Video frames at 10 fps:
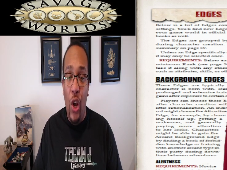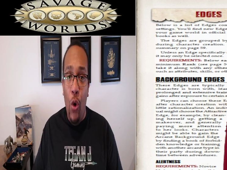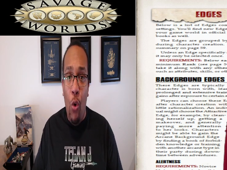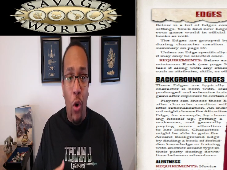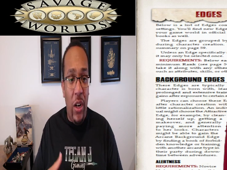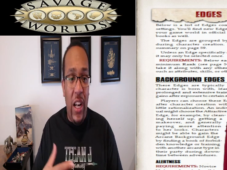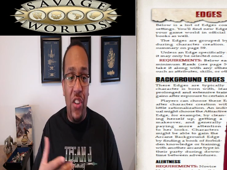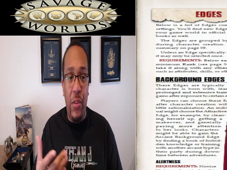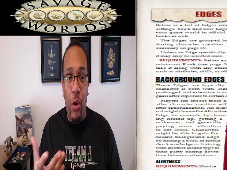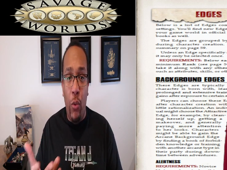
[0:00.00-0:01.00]
or in
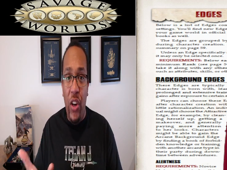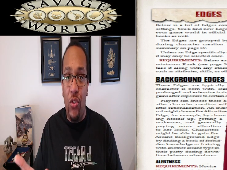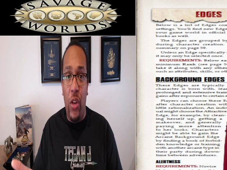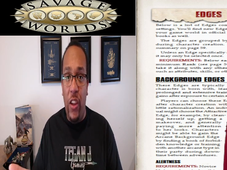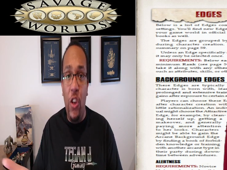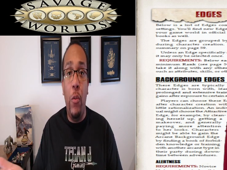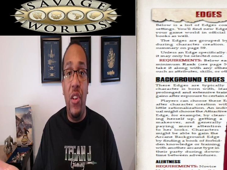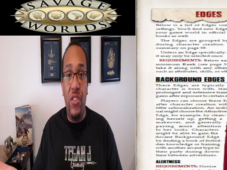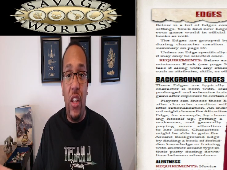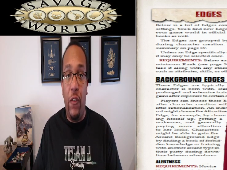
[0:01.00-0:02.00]
case some of your racial, like
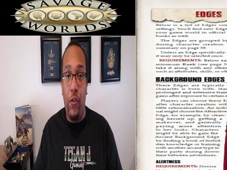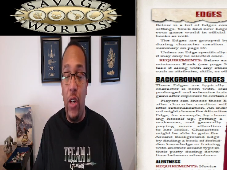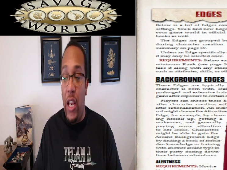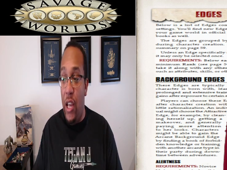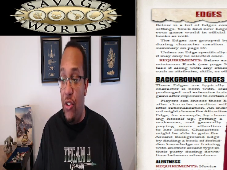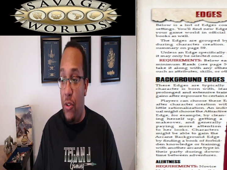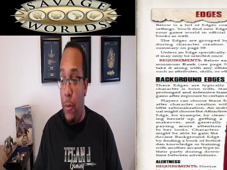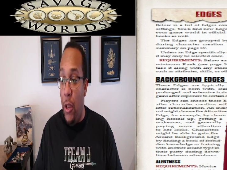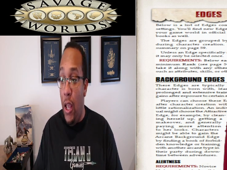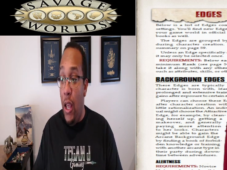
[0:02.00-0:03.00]
humans, get a free edge.
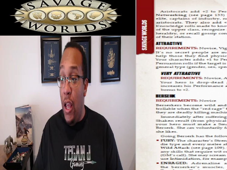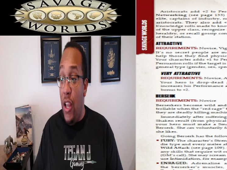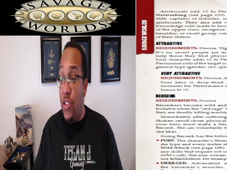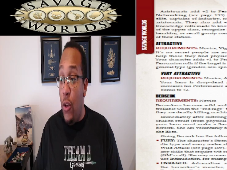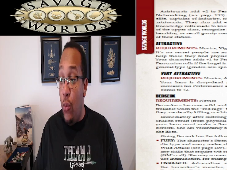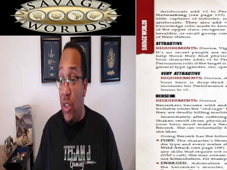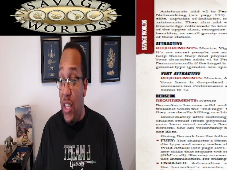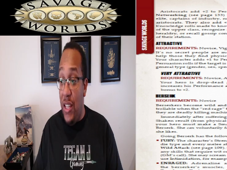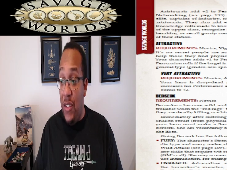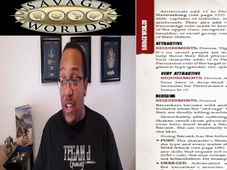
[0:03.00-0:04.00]
So with
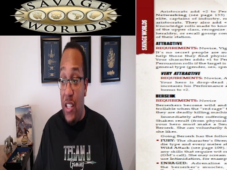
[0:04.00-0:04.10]
these, I've got